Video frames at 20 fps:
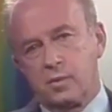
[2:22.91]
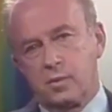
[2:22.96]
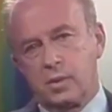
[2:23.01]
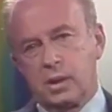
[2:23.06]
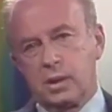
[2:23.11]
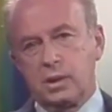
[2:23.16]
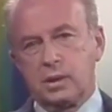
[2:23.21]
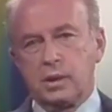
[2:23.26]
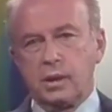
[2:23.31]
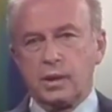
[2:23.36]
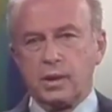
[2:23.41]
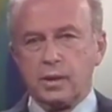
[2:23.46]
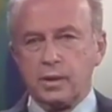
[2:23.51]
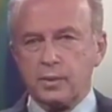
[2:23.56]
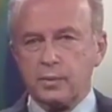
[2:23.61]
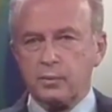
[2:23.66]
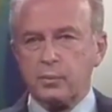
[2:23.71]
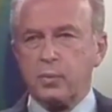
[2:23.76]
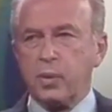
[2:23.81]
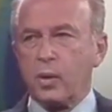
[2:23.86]
Well,
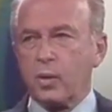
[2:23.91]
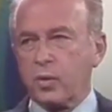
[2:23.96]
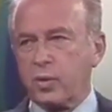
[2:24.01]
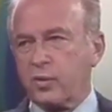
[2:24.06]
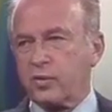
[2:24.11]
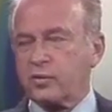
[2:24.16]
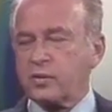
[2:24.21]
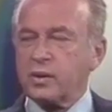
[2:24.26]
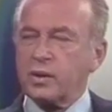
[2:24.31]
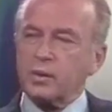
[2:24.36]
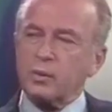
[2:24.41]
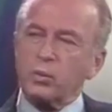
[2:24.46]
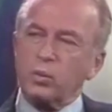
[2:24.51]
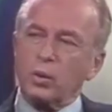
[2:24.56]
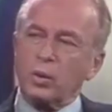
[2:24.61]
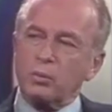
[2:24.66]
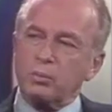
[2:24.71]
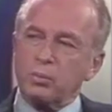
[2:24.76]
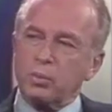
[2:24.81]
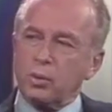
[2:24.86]
both of
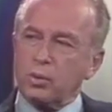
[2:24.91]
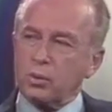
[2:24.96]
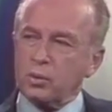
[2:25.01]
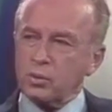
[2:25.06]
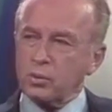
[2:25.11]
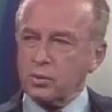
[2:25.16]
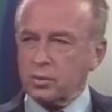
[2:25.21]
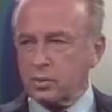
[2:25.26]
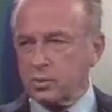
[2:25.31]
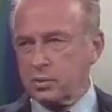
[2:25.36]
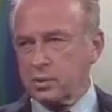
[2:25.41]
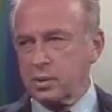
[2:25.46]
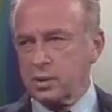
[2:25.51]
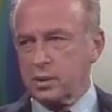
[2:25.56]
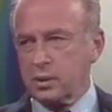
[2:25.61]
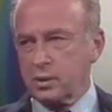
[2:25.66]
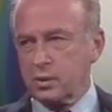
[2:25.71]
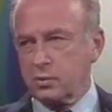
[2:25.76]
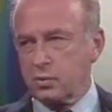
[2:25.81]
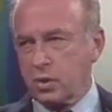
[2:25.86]
them were born
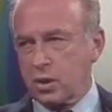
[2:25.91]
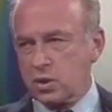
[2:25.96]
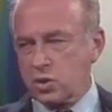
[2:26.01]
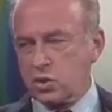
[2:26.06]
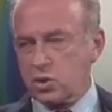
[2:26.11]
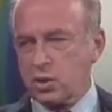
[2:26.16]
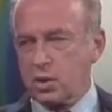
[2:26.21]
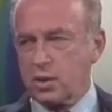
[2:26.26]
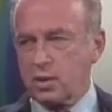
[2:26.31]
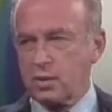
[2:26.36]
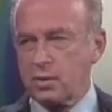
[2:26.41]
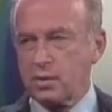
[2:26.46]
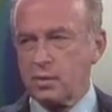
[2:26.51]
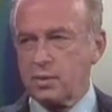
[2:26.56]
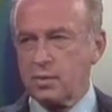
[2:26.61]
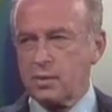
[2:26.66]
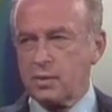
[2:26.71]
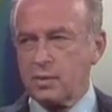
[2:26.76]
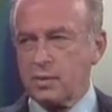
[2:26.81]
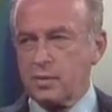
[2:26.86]
in Russia,
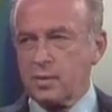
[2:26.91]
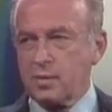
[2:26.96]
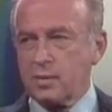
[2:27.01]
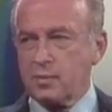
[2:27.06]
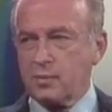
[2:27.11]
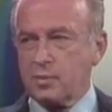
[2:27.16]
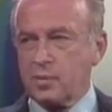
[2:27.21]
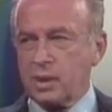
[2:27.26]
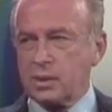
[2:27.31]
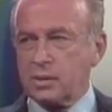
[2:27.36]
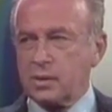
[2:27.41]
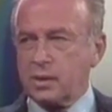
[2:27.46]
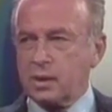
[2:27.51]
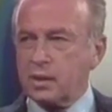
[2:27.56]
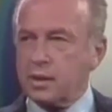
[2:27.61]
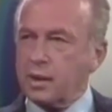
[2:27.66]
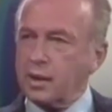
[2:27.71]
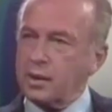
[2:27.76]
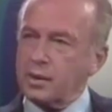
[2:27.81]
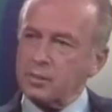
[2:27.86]
but
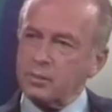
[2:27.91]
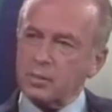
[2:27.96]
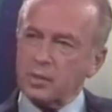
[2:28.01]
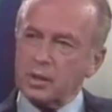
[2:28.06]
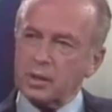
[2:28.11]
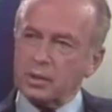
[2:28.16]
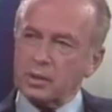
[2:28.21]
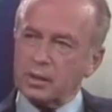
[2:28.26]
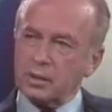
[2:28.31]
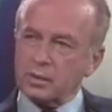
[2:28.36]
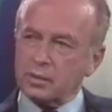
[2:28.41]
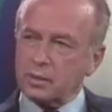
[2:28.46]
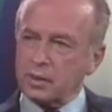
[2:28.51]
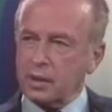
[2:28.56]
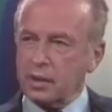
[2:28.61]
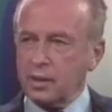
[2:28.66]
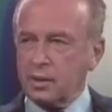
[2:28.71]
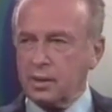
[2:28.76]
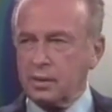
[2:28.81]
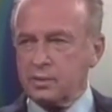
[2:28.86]
they came in
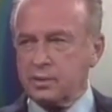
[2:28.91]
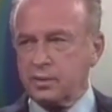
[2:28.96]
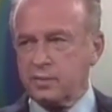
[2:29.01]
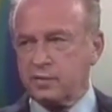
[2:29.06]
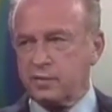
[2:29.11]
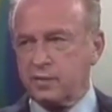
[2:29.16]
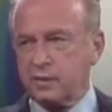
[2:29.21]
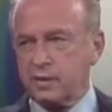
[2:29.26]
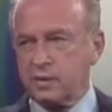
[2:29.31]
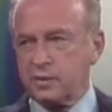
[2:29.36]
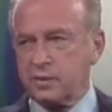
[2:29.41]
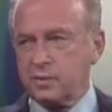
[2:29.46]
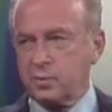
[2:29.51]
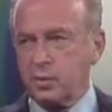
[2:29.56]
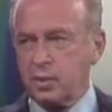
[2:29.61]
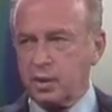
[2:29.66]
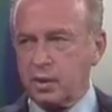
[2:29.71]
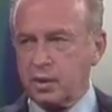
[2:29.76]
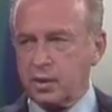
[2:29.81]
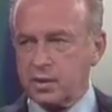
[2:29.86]
entirely different
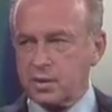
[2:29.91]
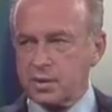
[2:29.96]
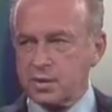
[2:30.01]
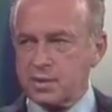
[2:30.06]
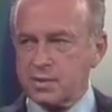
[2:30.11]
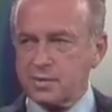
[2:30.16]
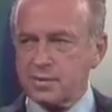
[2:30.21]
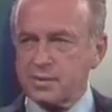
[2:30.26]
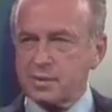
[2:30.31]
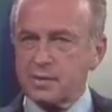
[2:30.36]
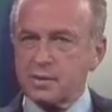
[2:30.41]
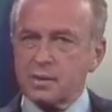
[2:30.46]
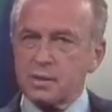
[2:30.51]
ways.